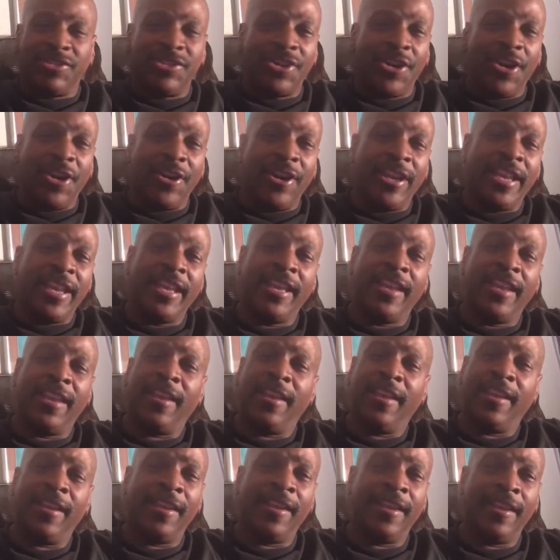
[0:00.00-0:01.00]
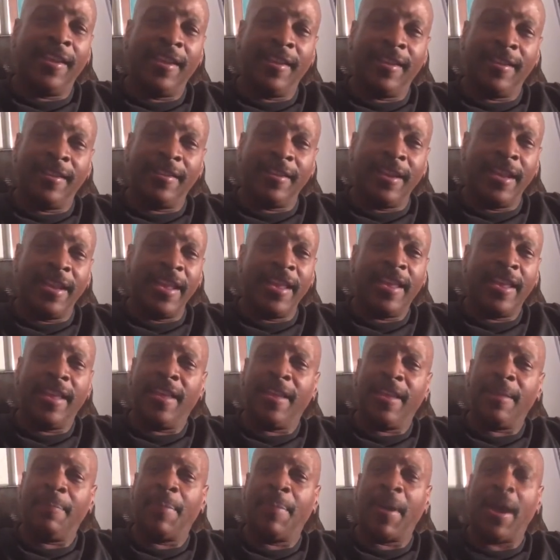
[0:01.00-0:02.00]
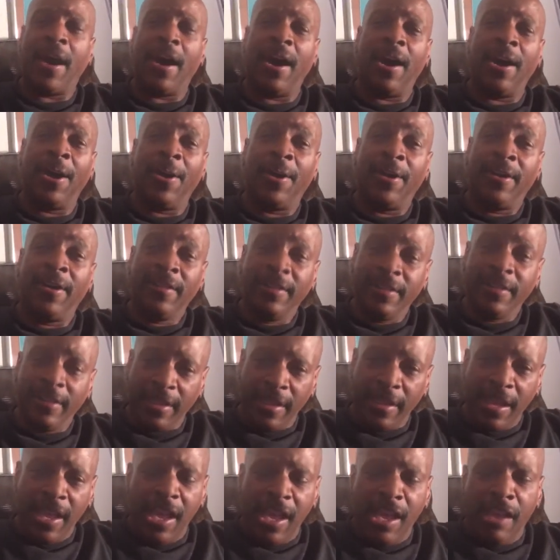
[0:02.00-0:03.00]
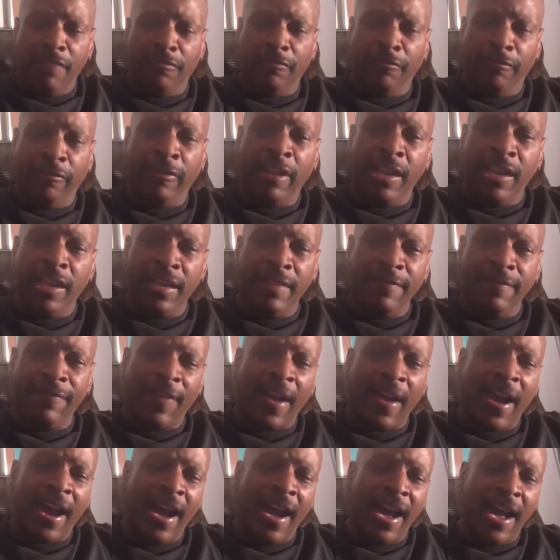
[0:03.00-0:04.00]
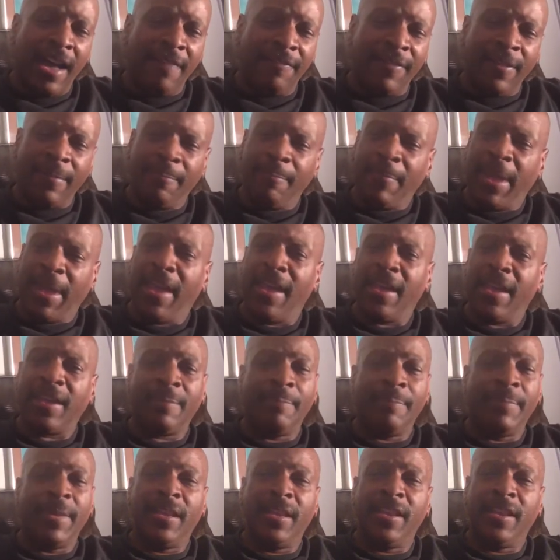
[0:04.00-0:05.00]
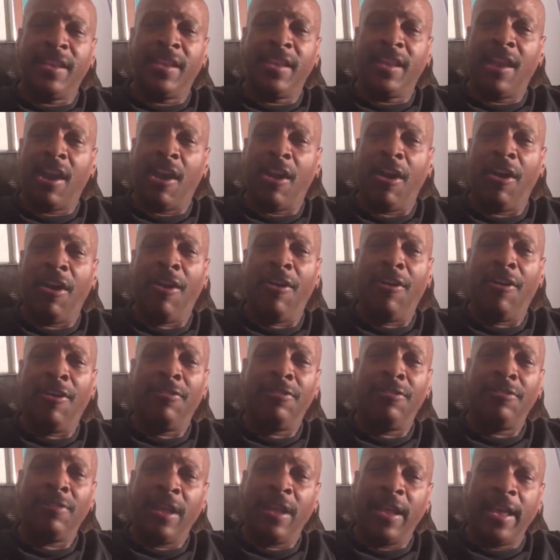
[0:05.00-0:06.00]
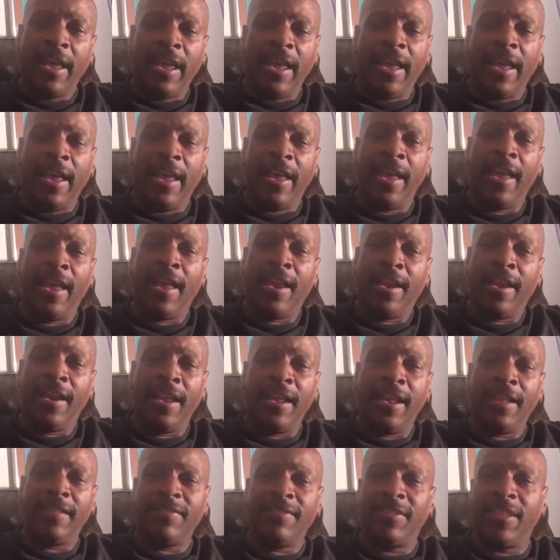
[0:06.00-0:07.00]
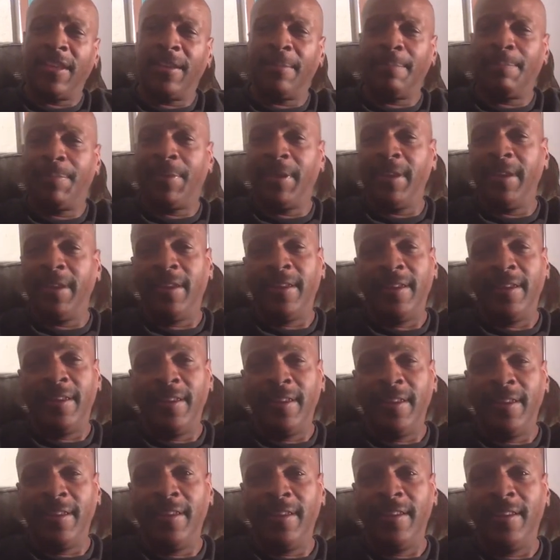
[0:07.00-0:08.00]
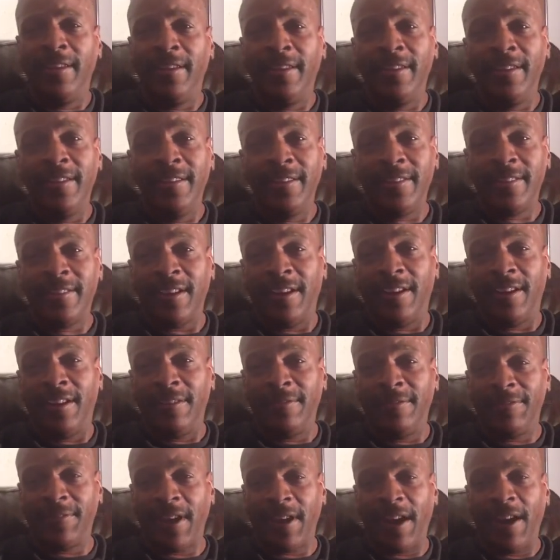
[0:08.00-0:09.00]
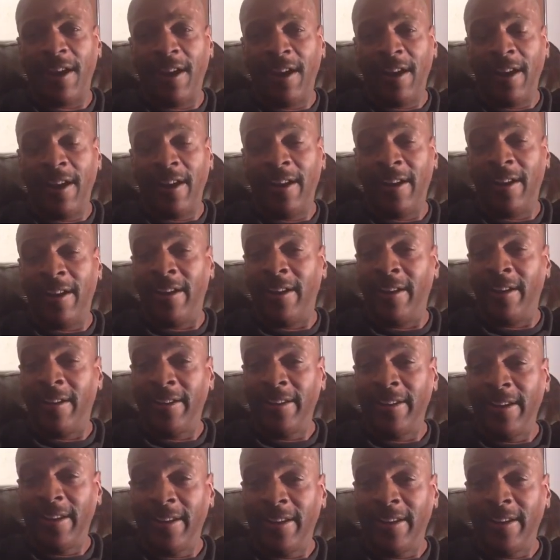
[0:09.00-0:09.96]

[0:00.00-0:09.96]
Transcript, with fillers: your healing power Revive and make me whole, and let the peace of God